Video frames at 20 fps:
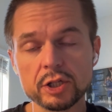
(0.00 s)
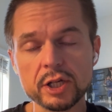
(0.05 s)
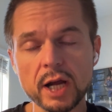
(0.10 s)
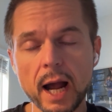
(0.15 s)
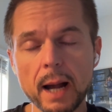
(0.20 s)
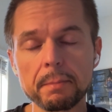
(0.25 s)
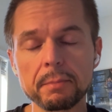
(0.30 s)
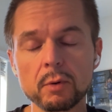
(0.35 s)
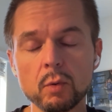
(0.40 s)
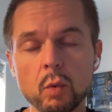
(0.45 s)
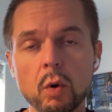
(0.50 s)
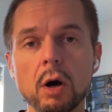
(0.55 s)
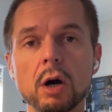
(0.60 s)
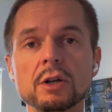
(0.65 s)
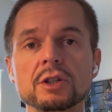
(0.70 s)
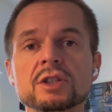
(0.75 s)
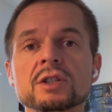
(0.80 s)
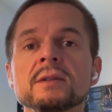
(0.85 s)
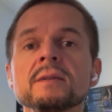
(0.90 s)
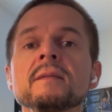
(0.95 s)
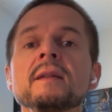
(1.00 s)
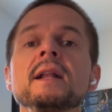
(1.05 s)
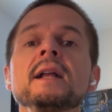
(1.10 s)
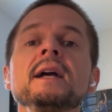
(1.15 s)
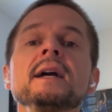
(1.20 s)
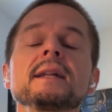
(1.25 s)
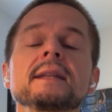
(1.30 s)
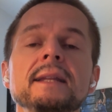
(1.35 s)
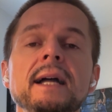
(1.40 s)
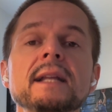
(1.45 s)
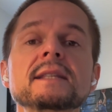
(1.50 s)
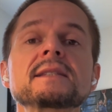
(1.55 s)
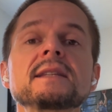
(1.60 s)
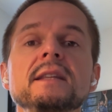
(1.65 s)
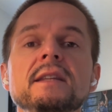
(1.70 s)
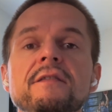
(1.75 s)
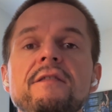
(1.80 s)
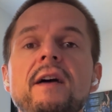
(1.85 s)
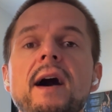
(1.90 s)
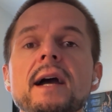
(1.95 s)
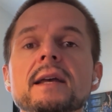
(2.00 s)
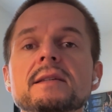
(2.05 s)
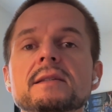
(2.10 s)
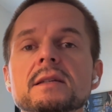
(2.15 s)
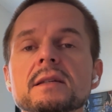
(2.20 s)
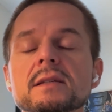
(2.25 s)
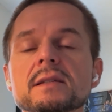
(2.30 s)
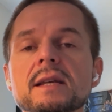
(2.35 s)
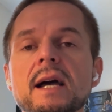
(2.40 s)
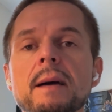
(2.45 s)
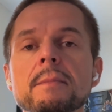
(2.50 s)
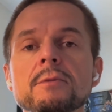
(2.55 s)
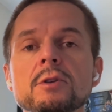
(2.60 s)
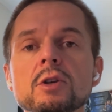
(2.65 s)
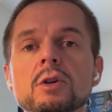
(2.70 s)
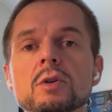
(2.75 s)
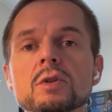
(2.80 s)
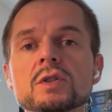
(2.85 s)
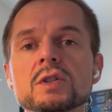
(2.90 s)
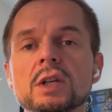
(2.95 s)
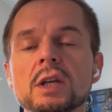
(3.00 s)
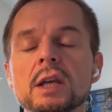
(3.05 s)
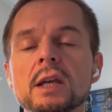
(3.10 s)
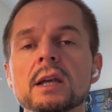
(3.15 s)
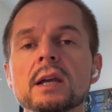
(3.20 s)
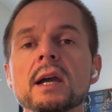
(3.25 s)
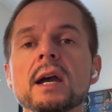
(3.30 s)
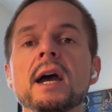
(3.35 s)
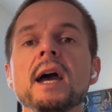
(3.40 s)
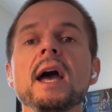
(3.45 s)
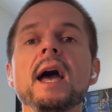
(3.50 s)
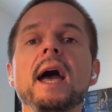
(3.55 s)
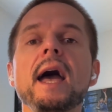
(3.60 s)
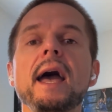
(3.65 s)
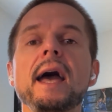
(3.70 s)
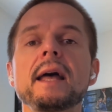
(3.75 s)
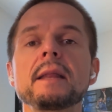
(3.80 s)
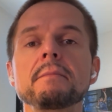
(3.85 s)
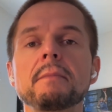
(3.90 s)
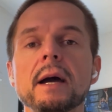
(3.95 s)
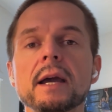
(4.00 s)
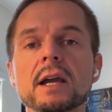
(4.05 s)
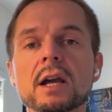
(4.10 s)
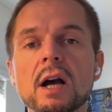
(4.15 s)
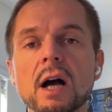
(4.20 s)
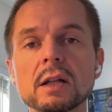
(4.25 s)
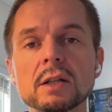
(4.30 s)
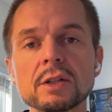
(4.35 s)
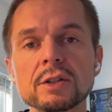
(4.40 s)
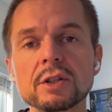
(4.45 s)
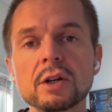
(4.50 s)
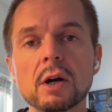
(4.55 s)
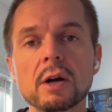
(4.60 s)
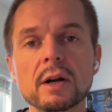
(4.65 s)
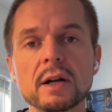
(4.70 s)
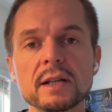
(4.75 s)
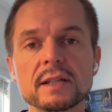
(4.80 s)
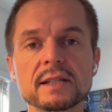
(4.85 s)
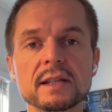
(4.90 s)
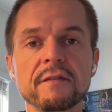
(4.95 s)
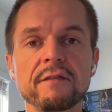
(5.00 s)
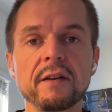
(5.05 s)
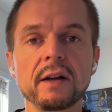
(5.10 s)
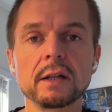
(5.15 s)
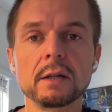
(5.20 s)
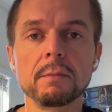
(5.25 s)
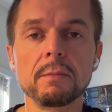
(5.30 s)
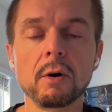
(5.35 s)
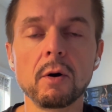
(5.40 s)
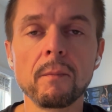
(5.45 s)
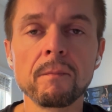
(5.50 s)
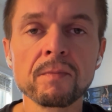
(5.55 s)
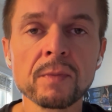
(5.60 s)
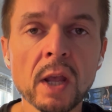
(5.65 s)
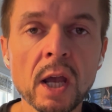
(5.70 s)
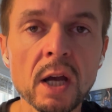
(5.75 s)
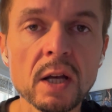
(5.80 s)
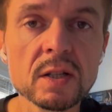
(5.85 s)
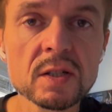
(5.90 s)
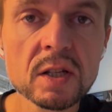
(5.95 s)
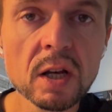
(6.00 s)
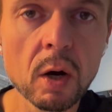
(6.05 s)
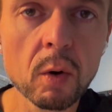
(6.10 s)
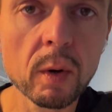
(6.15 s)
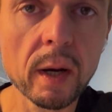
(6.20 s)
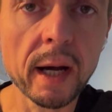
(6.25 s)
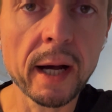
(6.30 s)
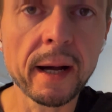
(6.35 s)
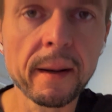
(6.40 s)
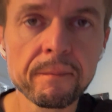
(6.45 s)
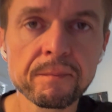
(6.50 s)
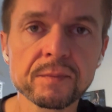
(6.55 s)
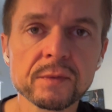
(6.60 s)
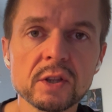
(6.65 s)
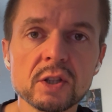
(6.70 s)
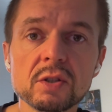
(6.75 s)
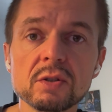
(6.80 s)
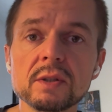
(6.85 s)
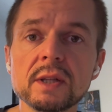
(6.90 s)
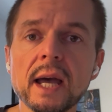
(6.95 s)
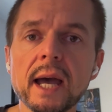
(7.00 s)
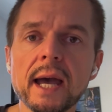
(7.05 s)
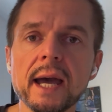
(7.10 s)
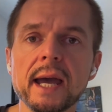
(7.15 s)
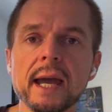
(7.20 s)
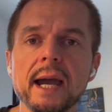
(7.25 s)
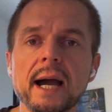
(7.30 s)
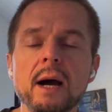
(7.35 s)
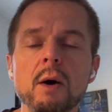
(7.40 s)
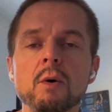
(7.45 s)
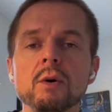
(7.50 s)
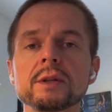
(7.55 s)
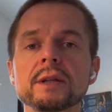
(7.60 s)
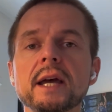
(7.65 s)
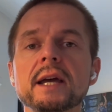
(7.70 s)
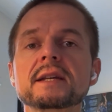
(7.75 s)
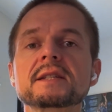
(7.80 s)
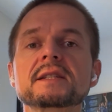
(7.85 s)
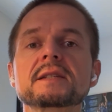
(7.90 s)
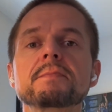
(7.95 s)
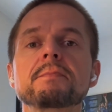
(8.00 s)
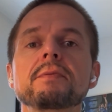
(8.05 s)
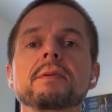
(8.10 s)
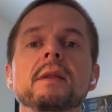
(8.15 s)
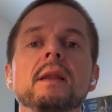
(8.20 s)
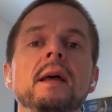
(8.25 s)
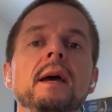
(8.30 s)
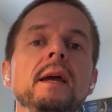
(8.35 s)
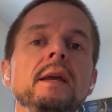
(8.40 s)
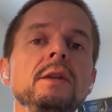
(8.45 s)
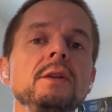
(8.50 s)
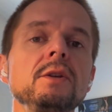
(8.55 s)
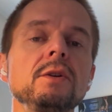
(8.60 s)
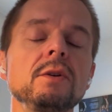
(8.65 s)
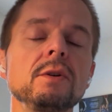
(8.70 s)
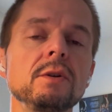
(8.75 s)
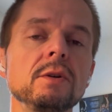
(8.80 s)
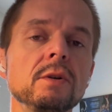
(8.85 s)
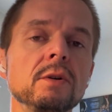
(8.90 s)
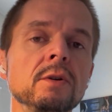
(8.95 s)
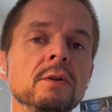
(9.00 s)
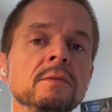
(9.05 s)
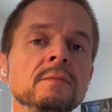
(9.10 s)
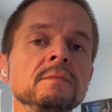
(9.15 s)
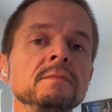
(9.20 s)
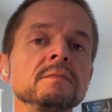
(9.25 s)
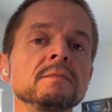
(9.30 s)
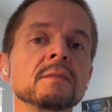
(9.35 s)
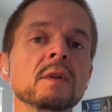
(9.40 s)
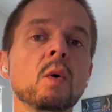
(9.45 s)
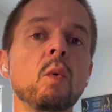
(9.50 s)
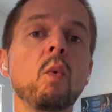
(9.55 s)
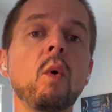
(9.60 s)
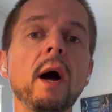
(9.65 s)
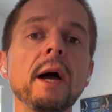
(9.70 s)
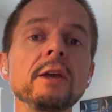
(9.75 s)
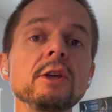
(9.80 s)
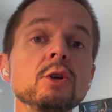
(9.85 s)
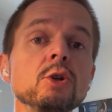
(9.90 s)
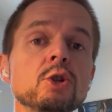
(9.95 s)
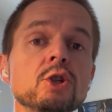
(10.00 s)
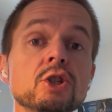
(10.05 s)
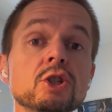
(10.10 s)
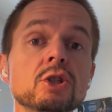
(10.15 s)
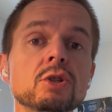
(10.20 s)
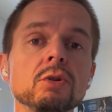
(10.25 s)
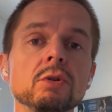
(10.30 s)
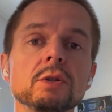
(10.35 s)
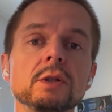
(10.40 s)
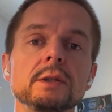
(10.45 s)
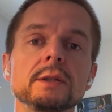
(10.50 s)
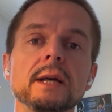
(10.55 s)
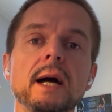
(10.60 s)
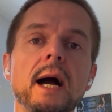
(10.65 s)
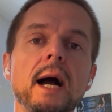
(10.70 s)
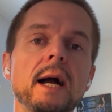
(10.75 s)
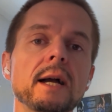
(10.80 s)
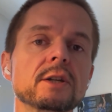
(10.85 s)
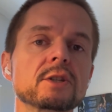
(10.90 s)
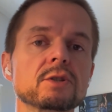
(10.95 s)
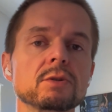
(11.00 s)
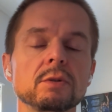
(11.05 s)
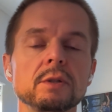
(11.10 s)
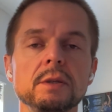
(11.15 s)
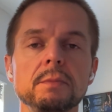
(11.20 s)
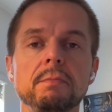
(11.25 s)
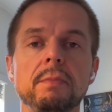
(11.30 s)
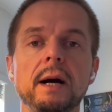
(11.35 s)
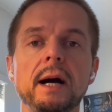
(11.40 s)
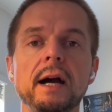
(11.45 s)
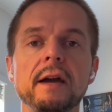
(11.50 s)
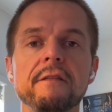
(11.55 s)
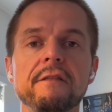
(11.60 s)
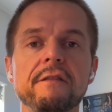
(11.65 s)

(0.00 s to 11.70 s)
Apple Watch. That's the devices I'm using and my calendar is available. So today I want to explain you why you shouldn't actually buy